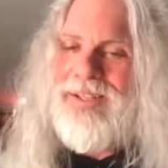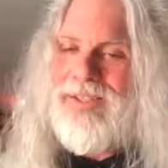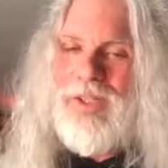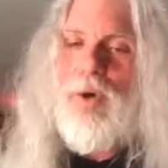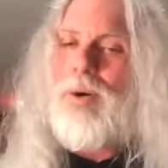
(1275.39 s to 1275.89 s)

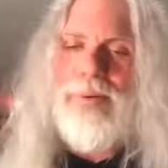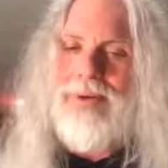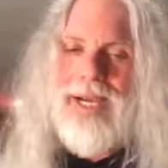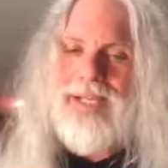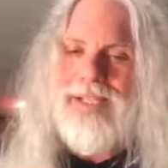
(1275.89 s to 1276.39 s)
the
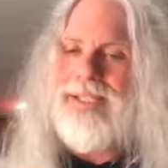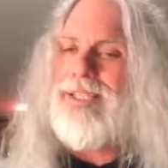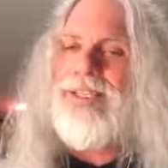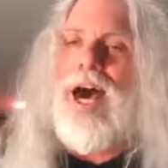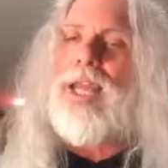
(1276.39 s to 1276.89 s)
corporations.
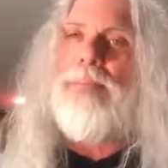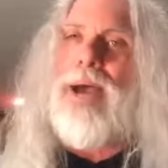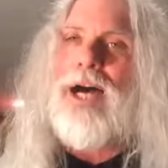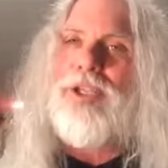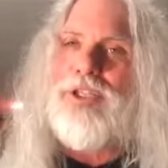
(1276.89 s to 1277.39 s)
It's not
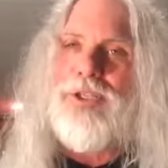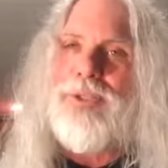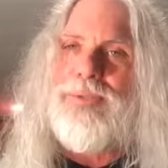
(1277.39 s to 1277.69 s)
about you.